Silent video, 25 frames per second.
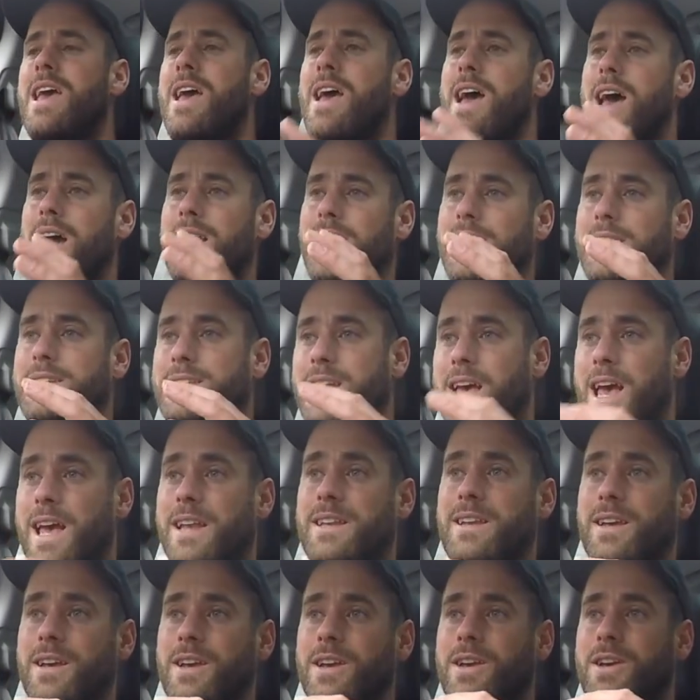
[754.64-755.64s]
And he
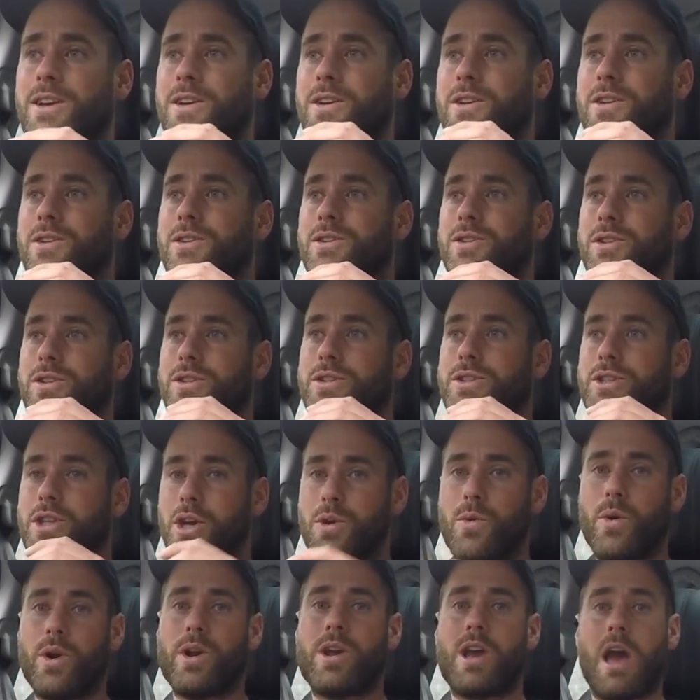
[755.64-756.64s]
said, do
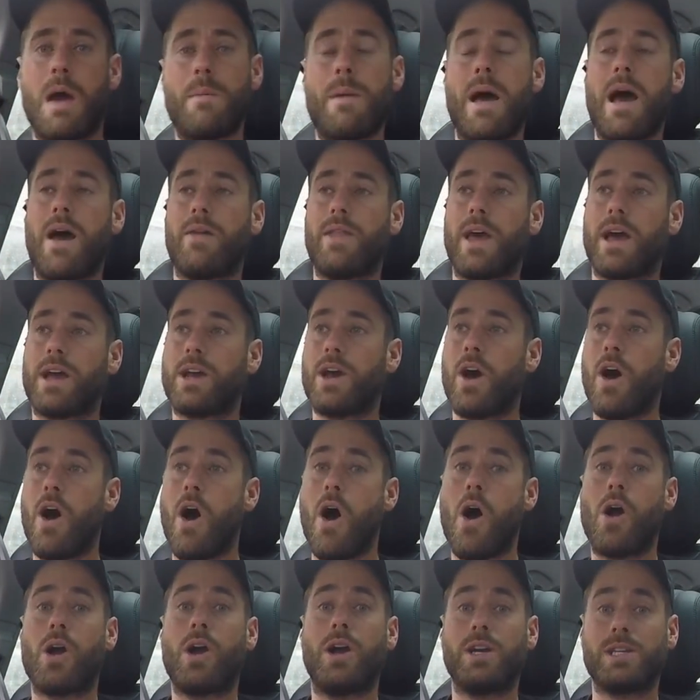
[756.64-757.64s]
you want to come out of that
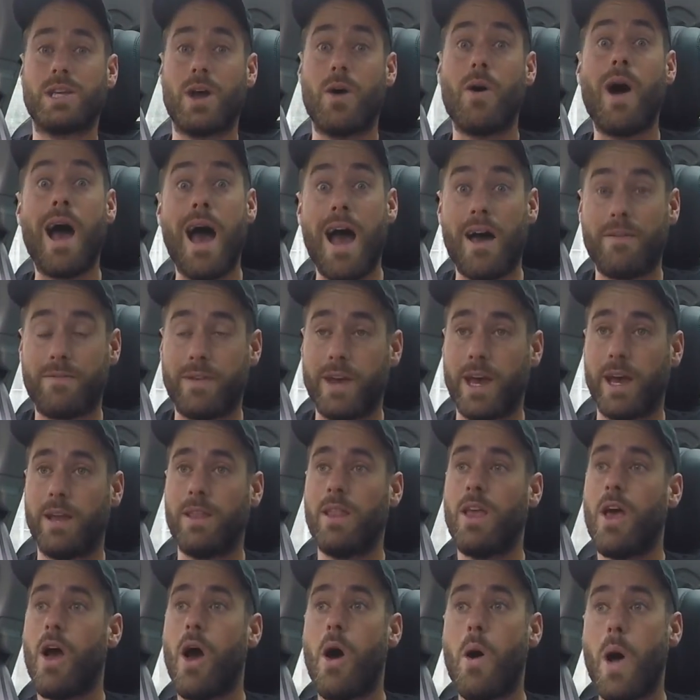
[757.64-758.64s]
car? Because I'll have it.
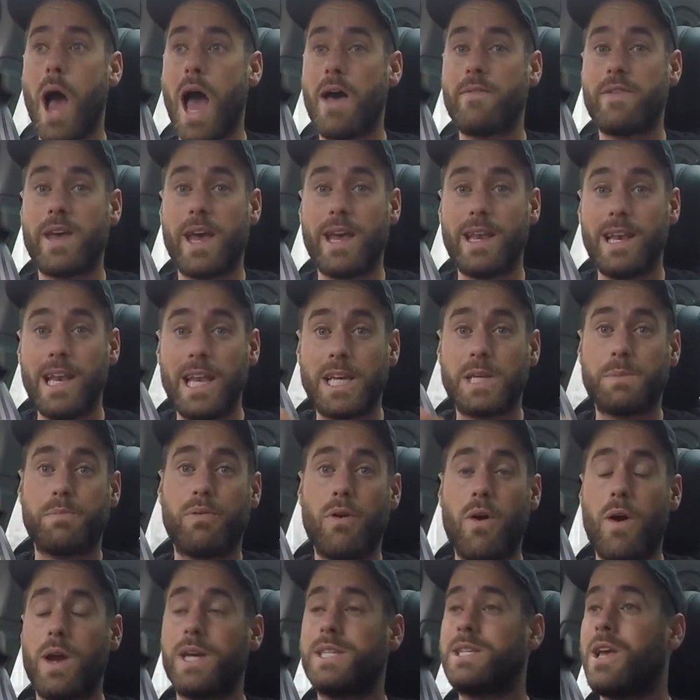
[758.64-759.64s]
I'll have it at list
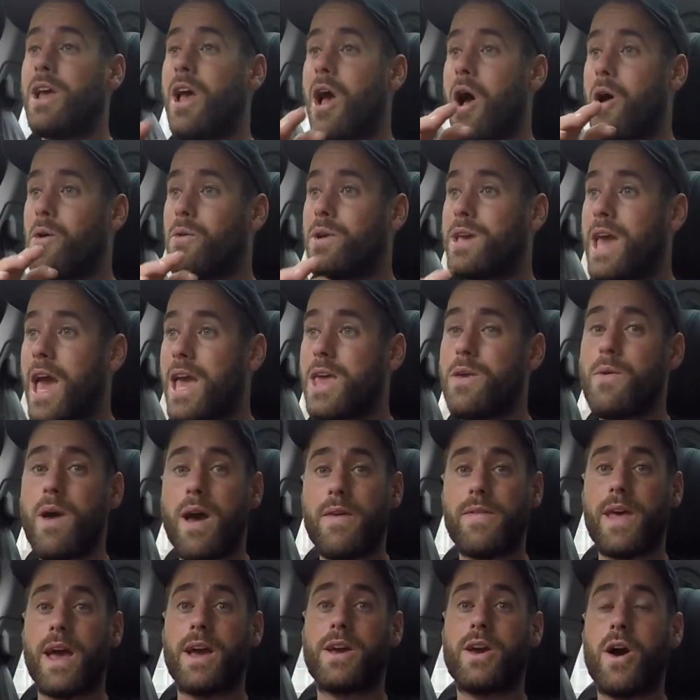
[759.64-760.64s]
price. I'll get you out
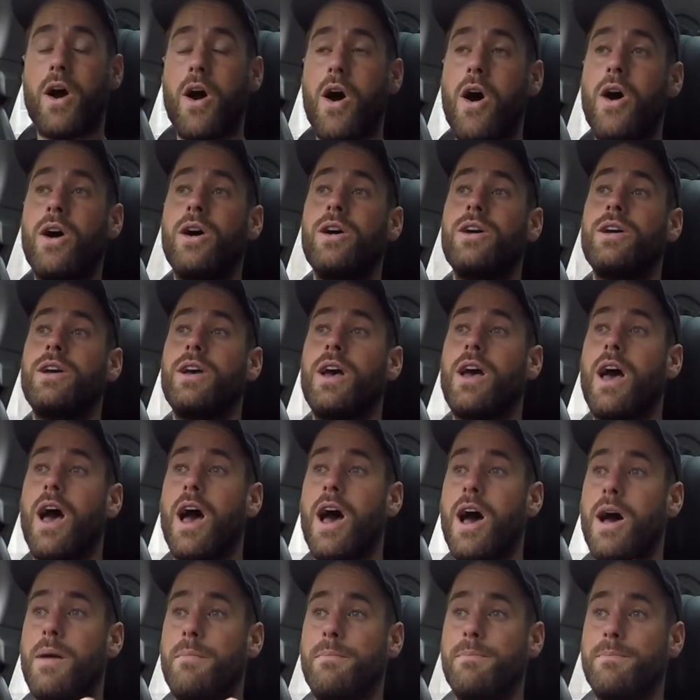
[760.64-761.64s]
of that car.
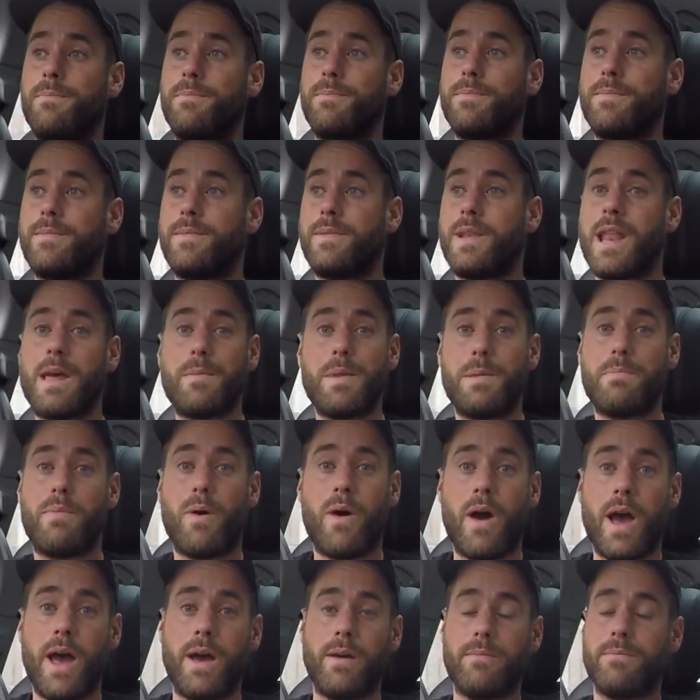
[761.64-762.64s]
Let me
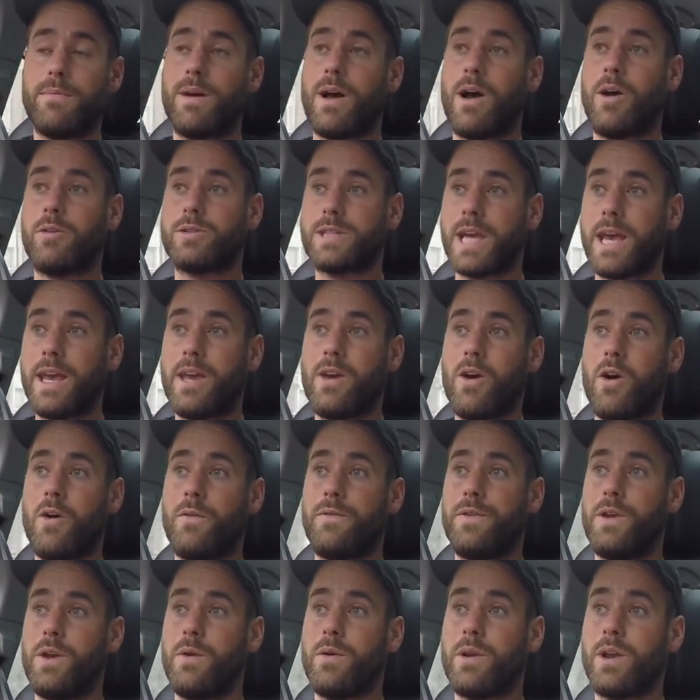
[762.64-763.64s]
buy it. I'll take it
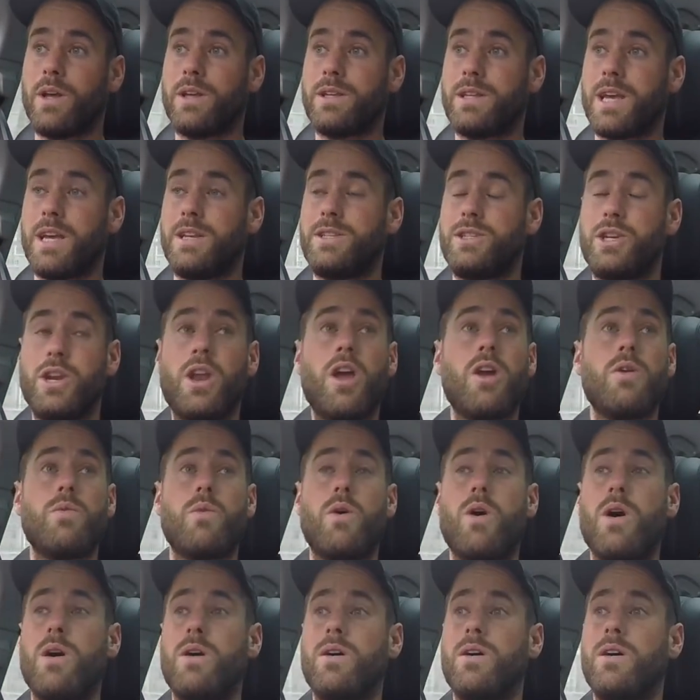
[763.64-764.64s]
off you. And I said, do you know
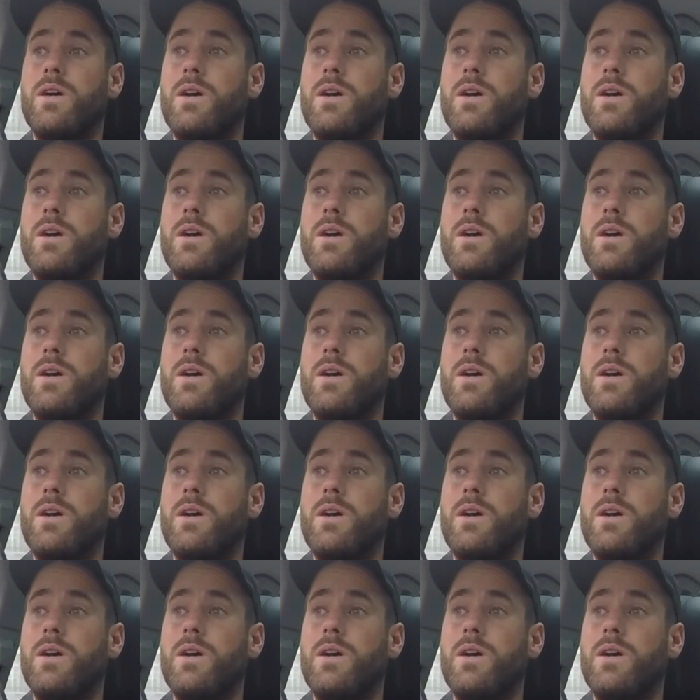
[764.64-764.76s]
what?